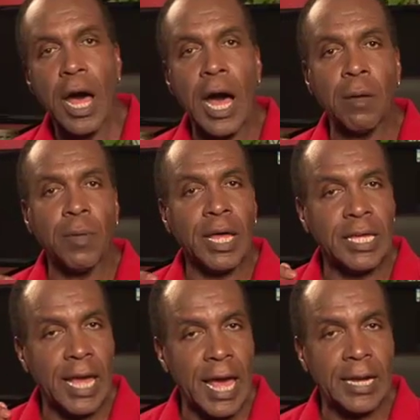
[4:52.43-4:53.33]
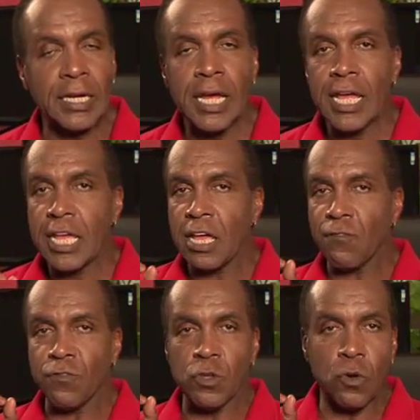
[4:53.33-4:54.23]
Again,
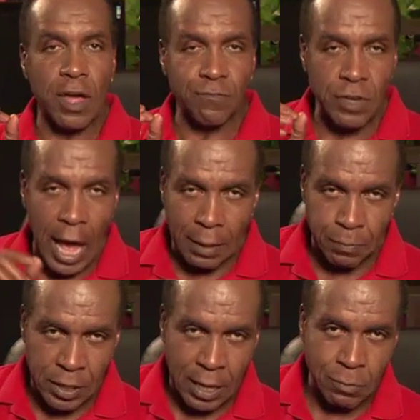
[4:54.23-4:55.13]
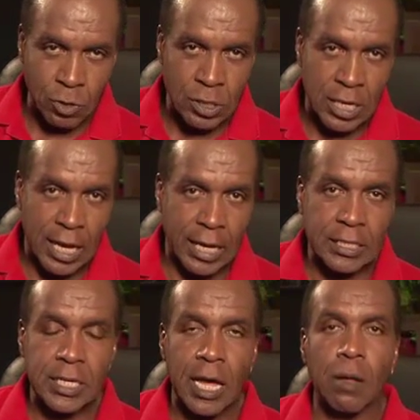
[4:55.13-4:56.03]
if you have not been able to get
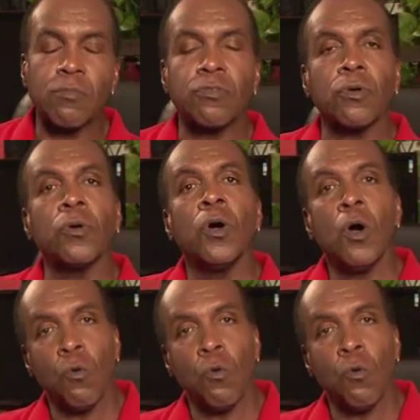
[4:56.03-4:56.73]
it to come through,